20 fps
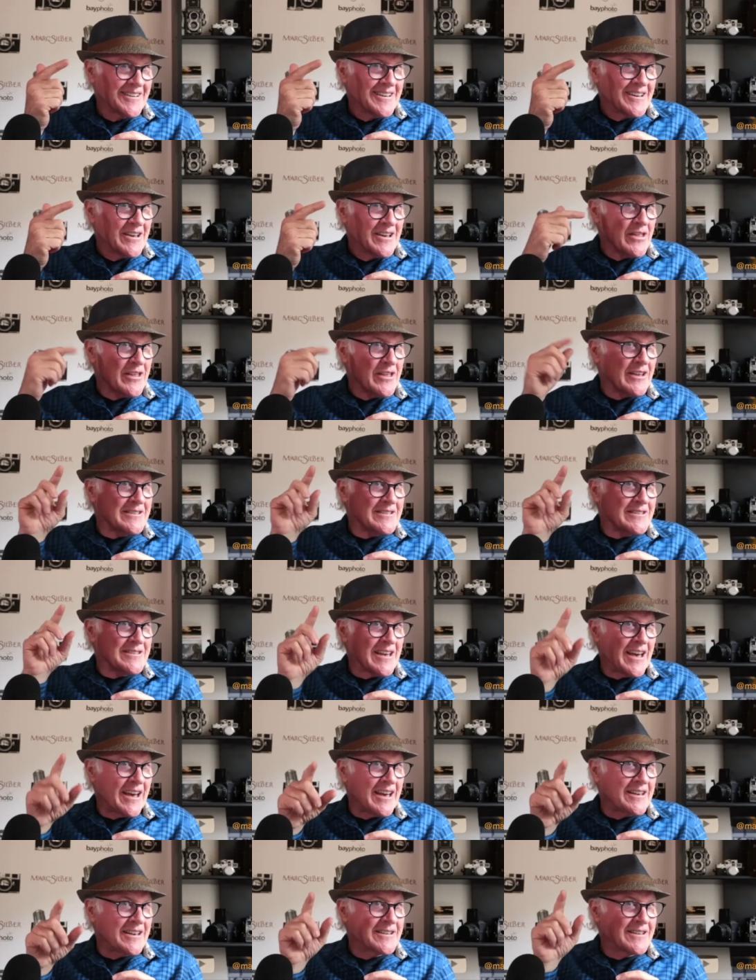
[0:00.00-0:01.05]
mm-hmm. that
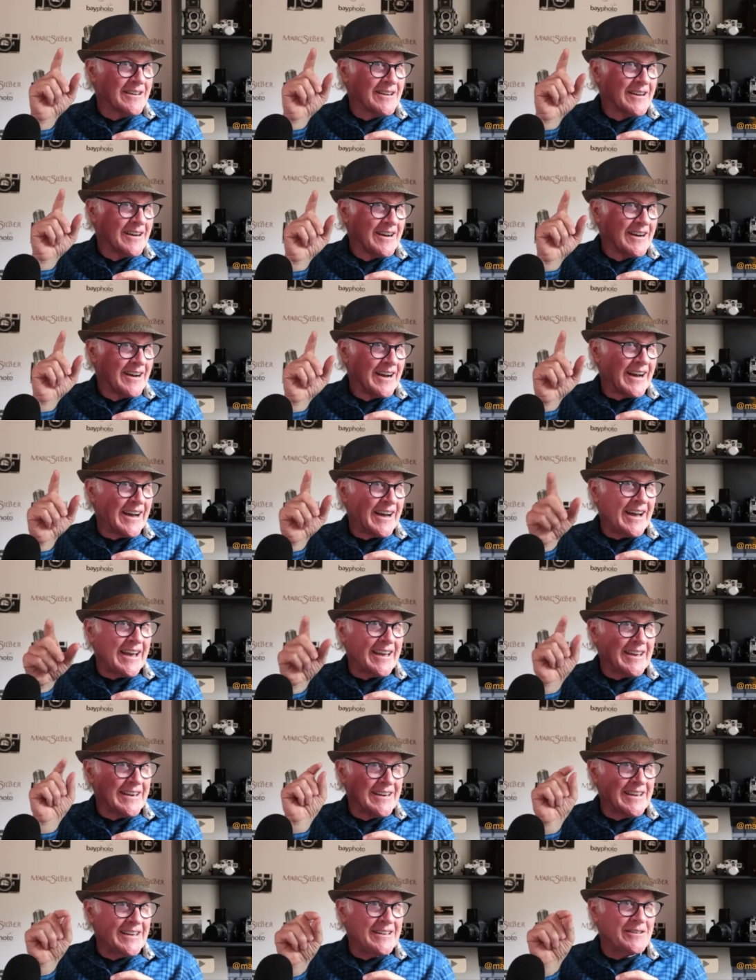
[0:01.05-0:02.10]
said,
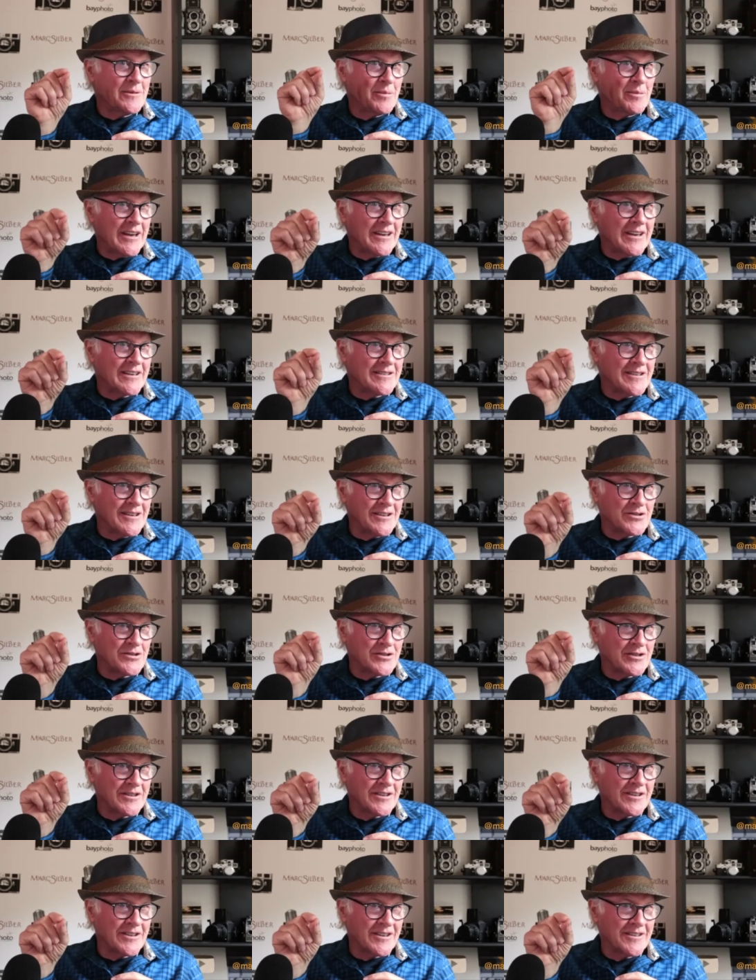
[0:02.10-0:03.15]
I need to pay
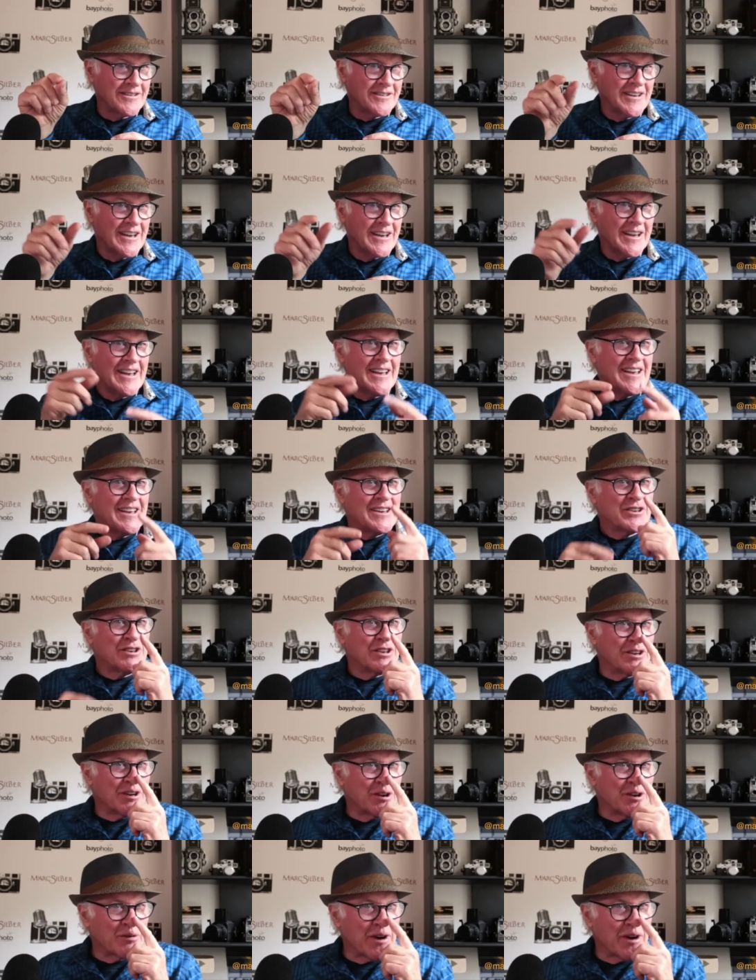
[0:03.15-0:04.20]
attention here.
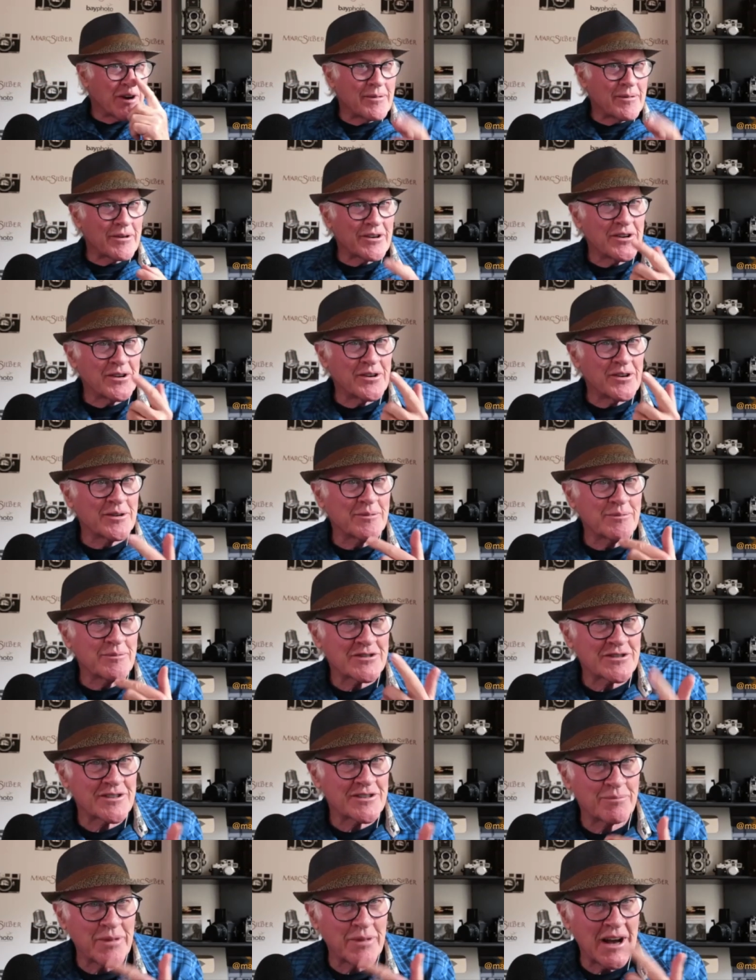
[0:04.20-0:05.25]
You know, Robert
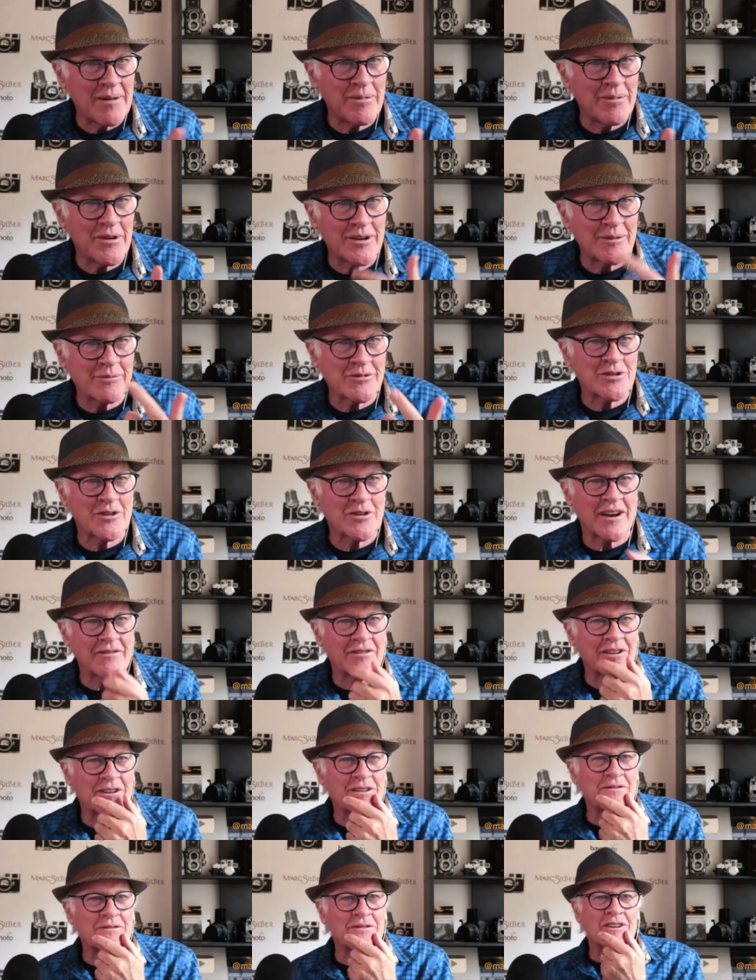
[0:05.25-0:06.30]
Holmes, Bob Holmes, who I've
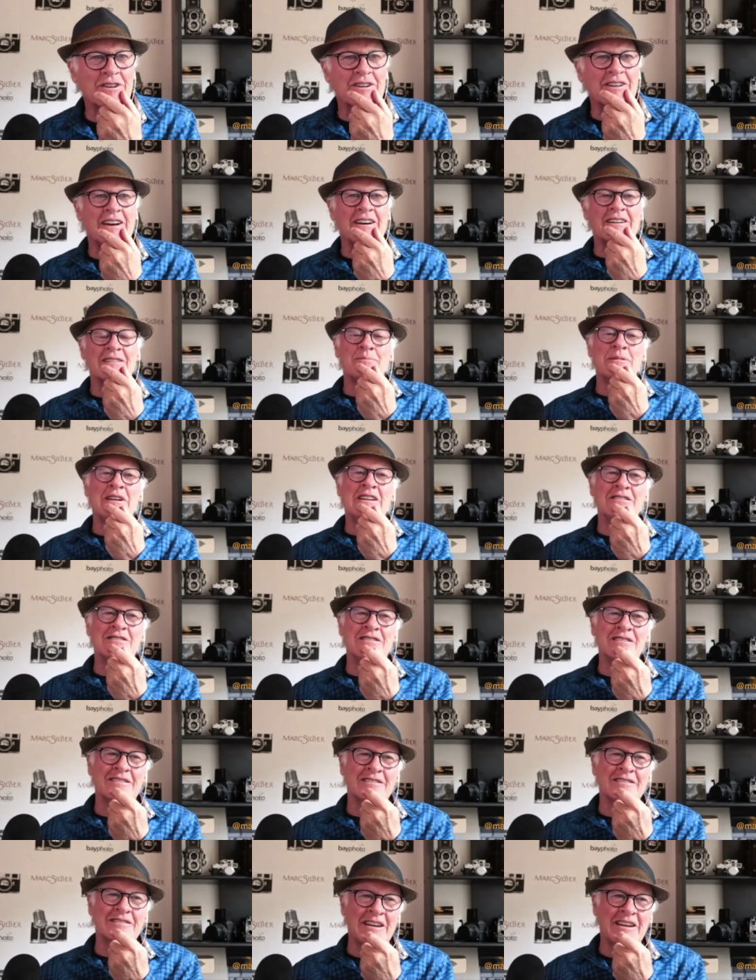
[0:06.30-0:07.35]
interviewed a lot,
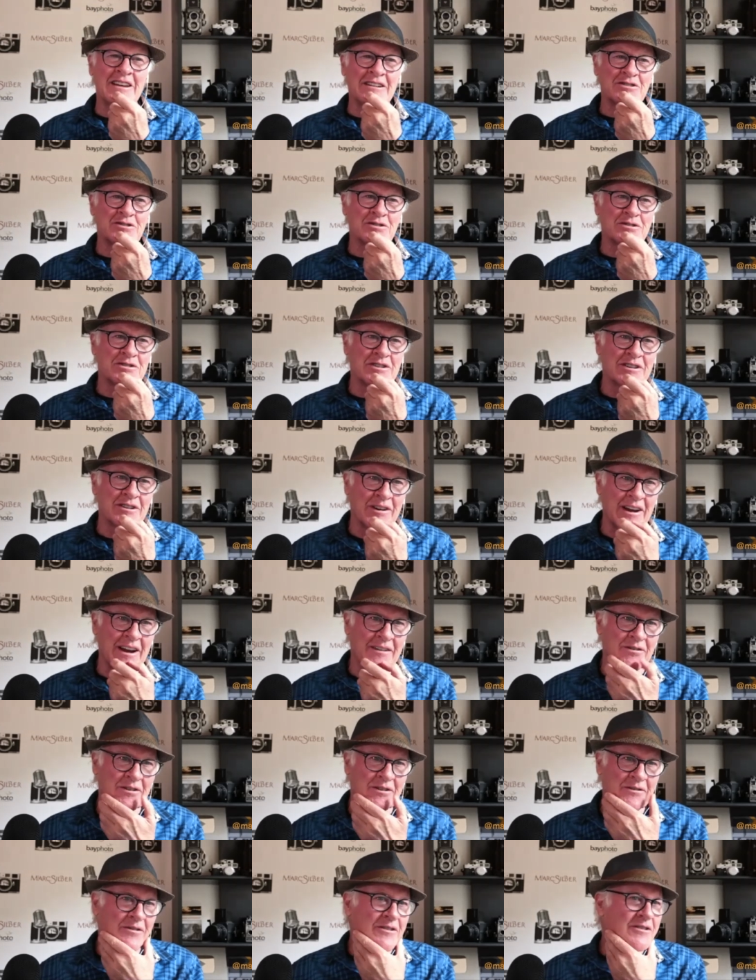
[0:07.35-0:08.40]
amazing National
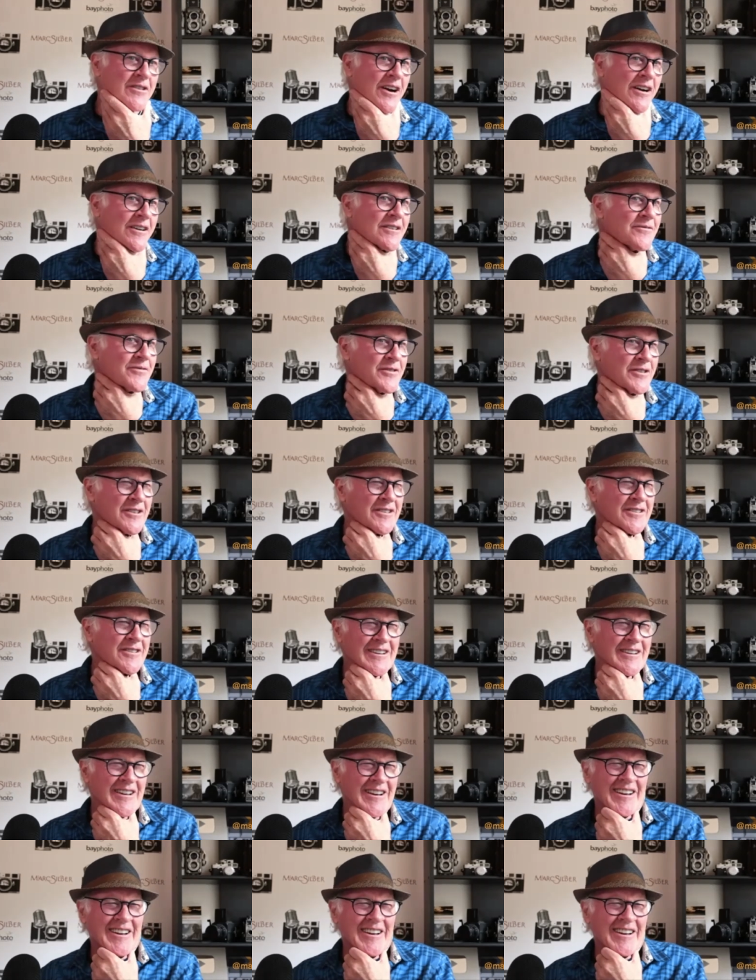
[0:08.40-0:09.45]
Geographic photographer.
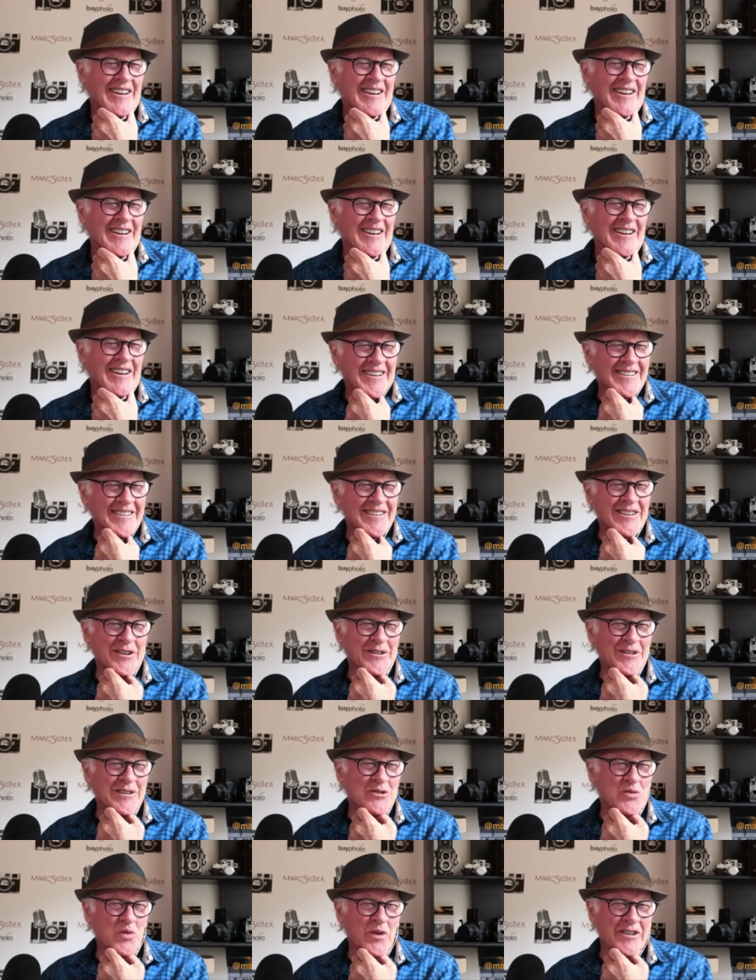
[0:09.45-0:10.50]
You know,
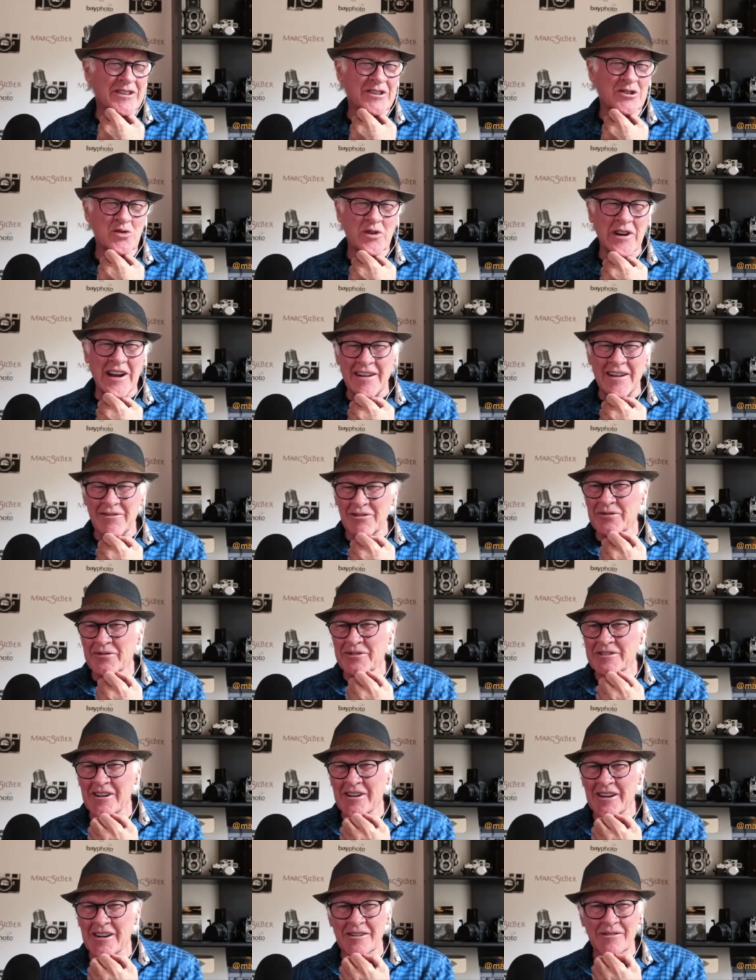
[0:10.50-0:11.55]
he's won the Travel
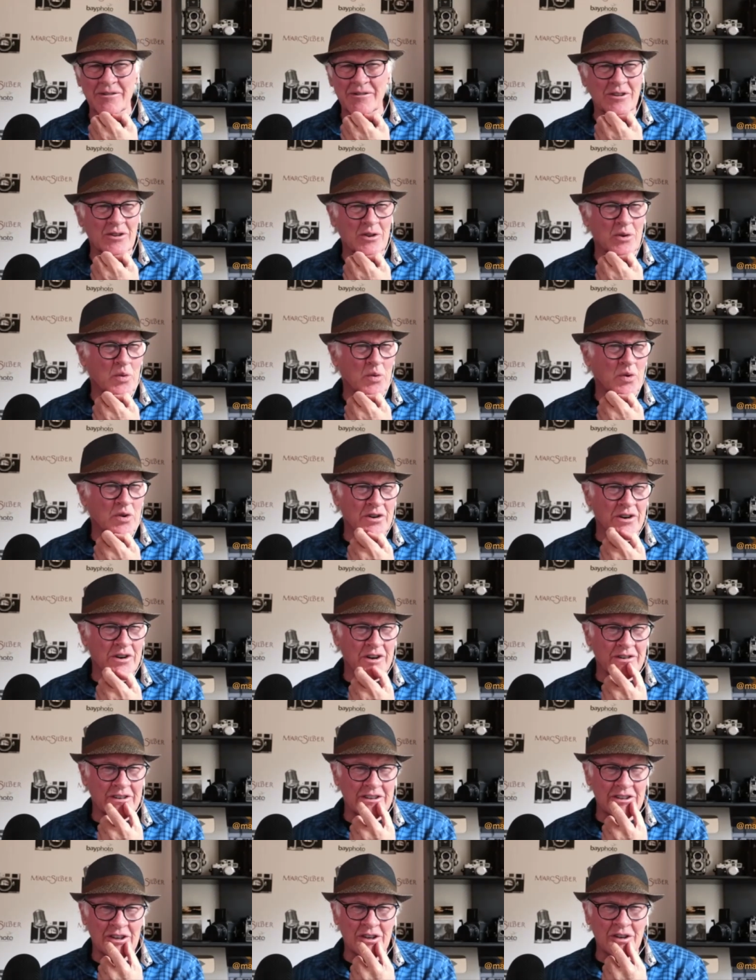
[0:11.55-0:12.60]
Photography of the
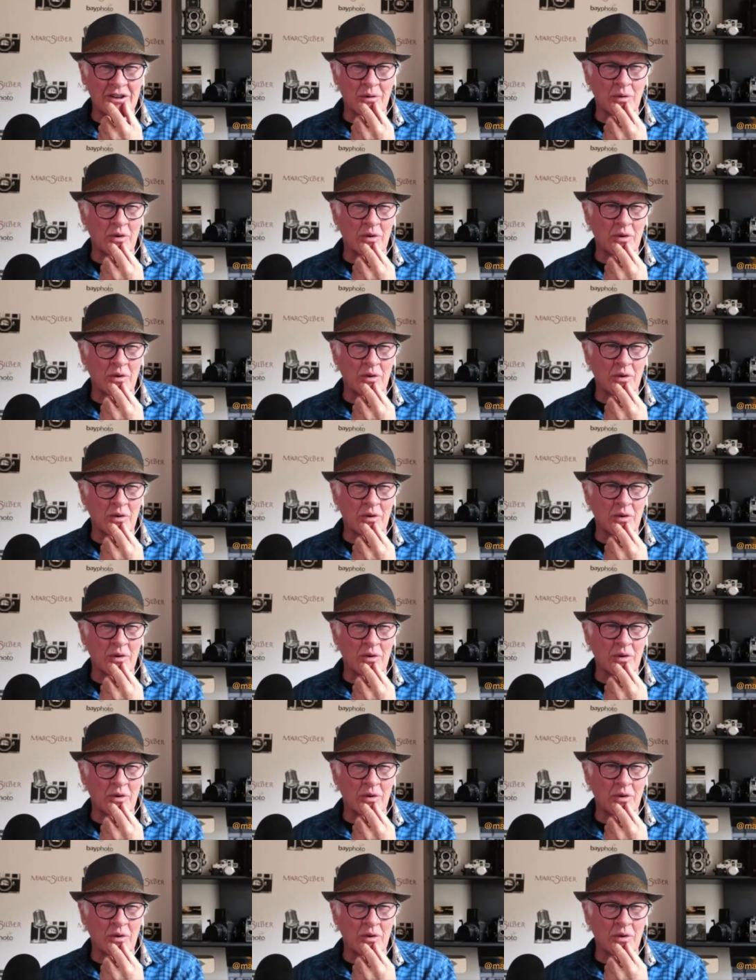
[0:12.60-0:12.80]
Award, Year